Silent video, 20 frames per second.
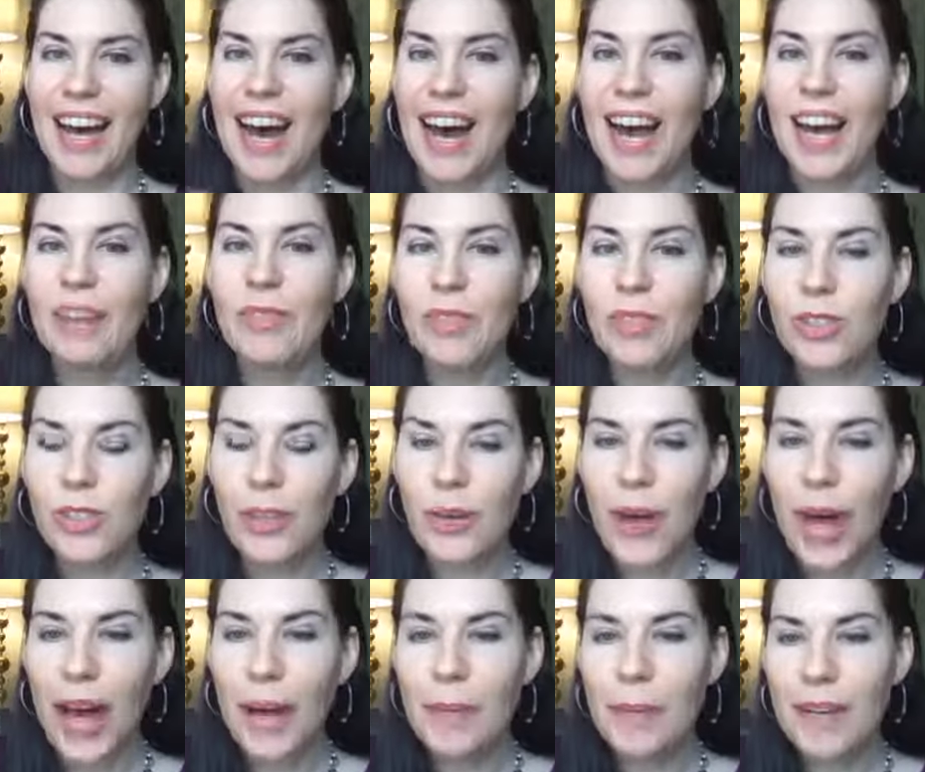I was so
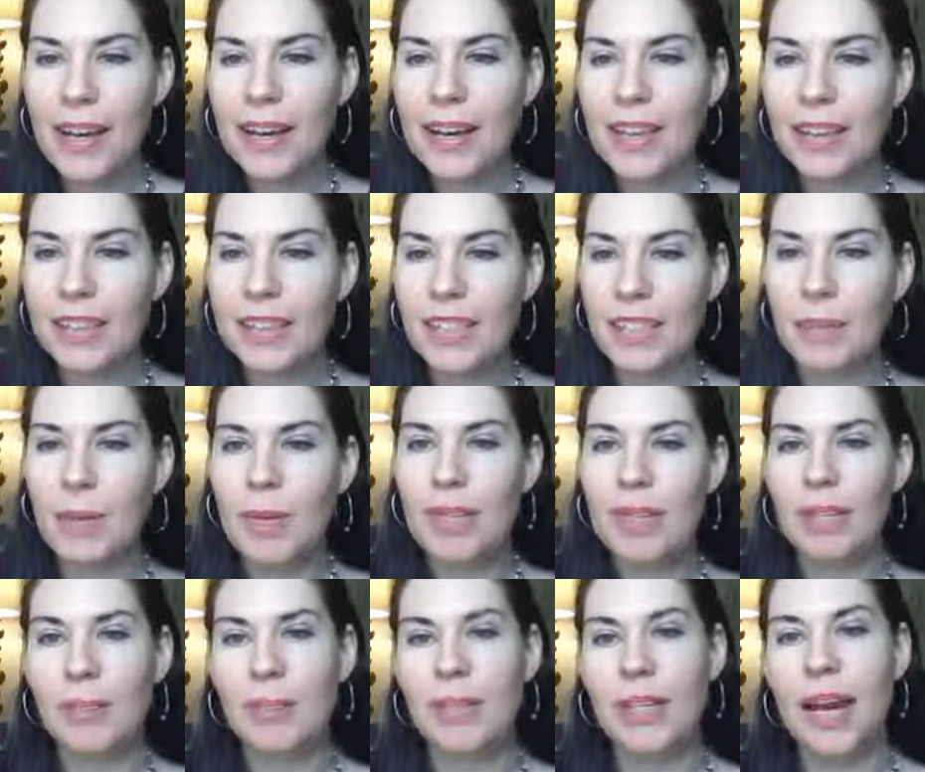happy I got to
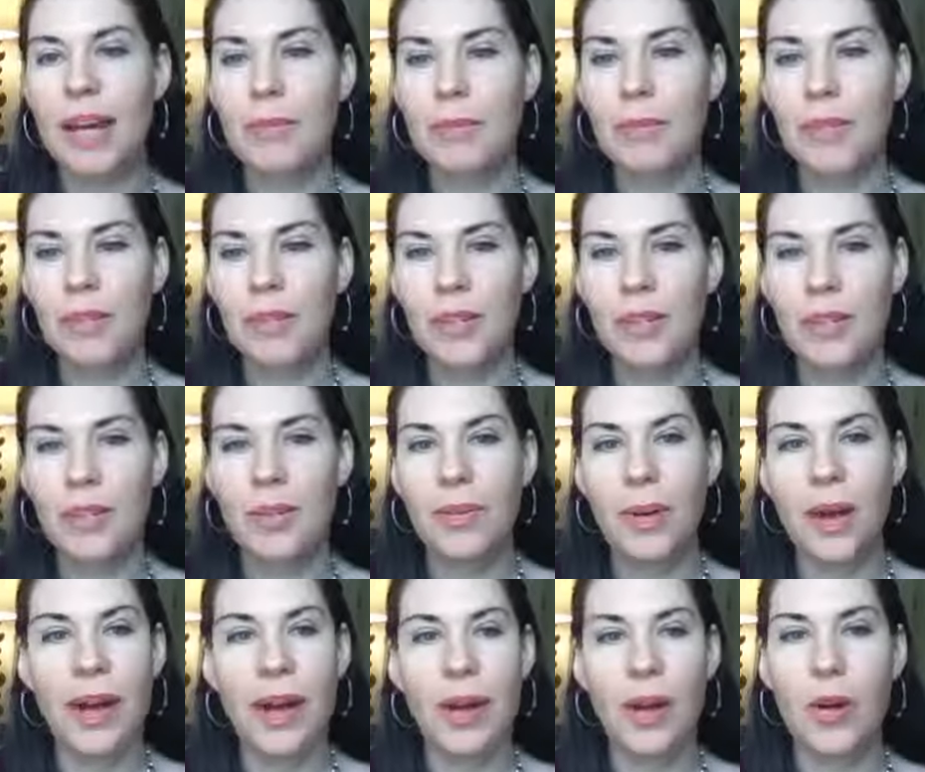spend some time with you.
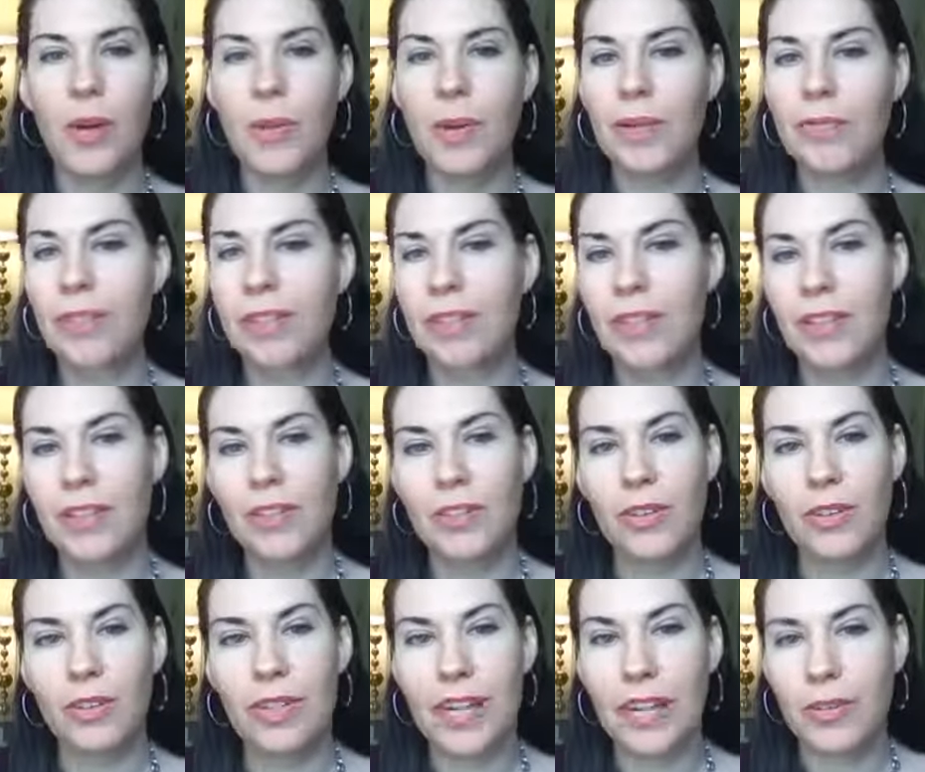I hope everything
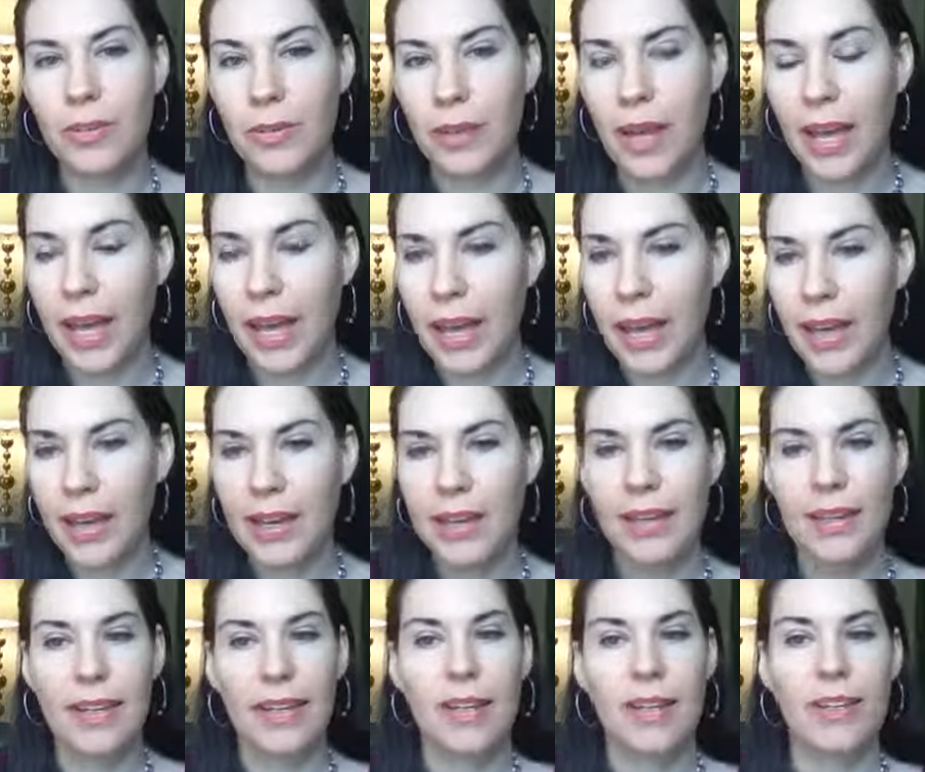turned out okay.
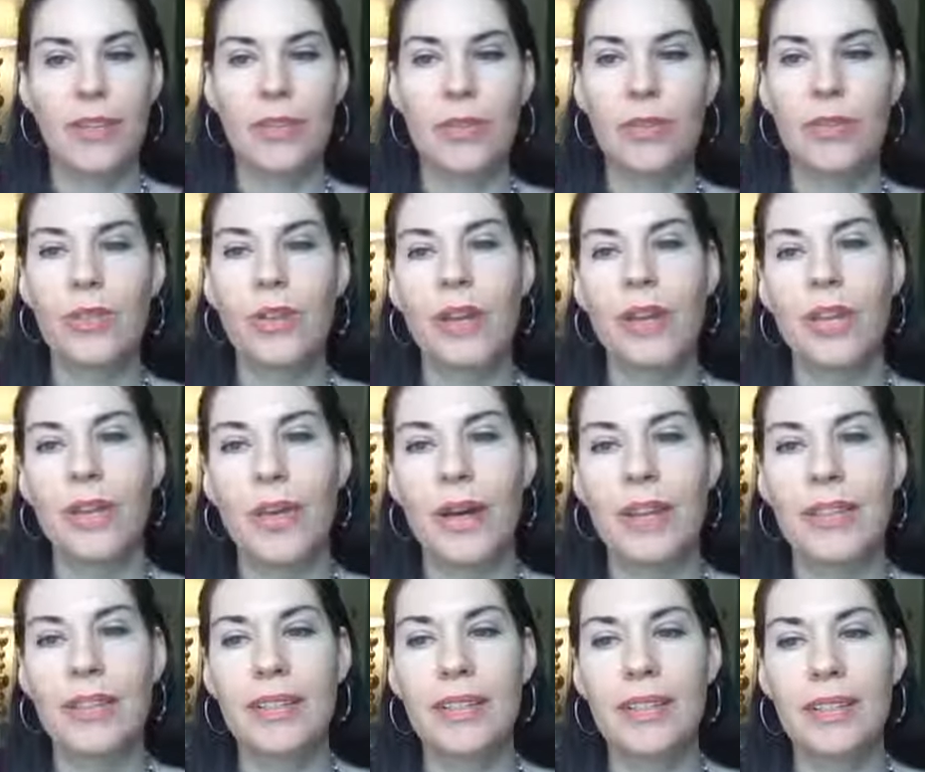So sorry you
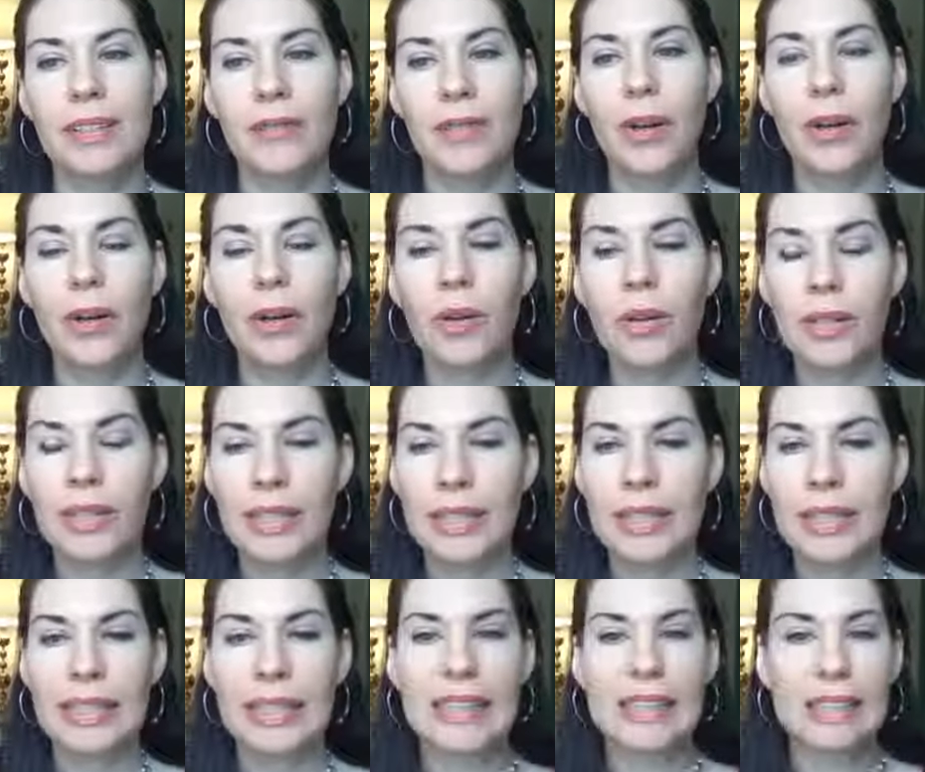had to leave
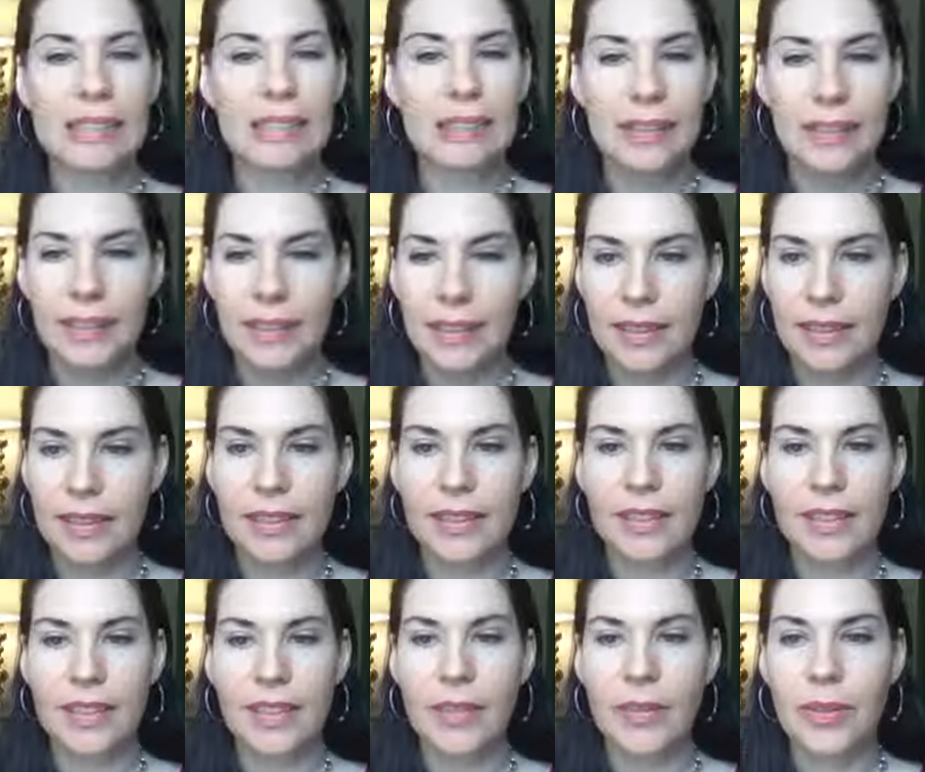early and,
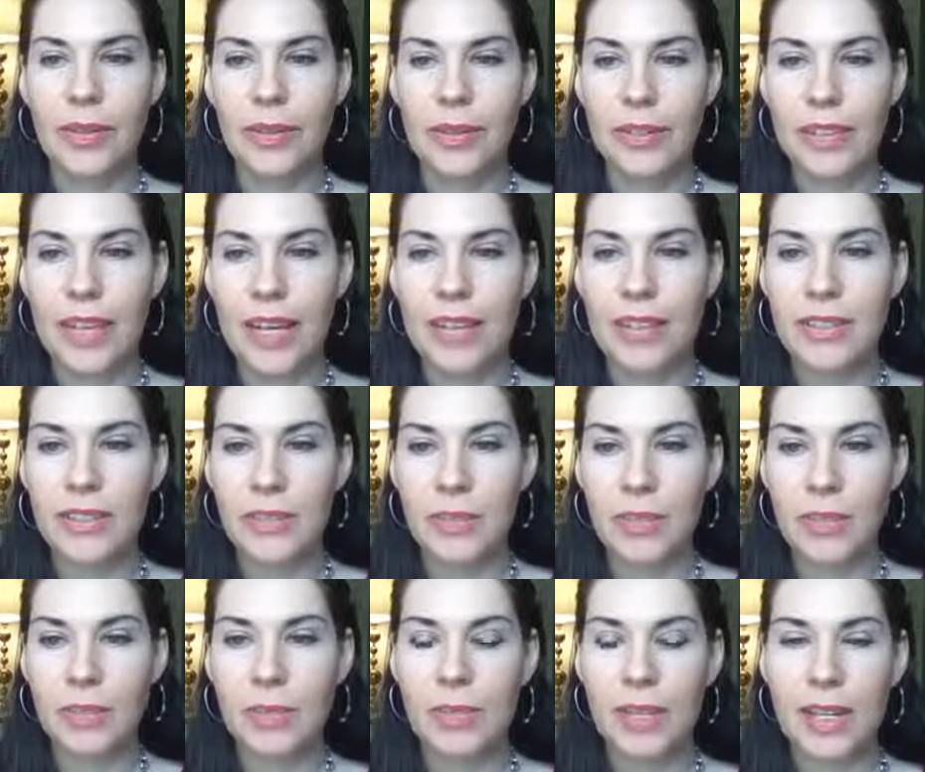under sad
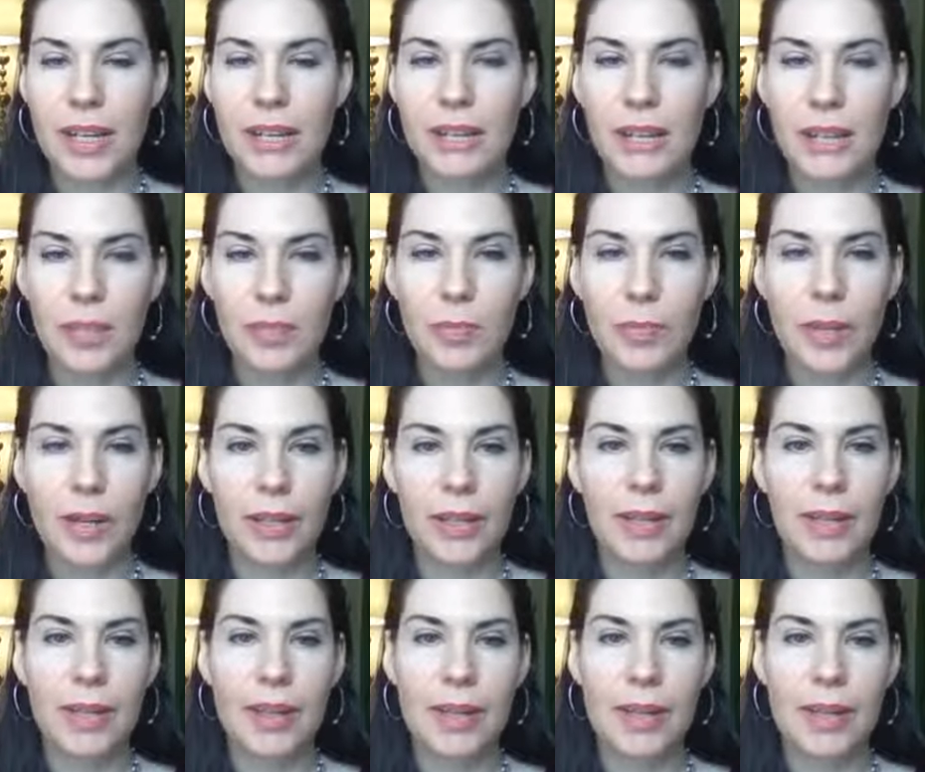circumstances, but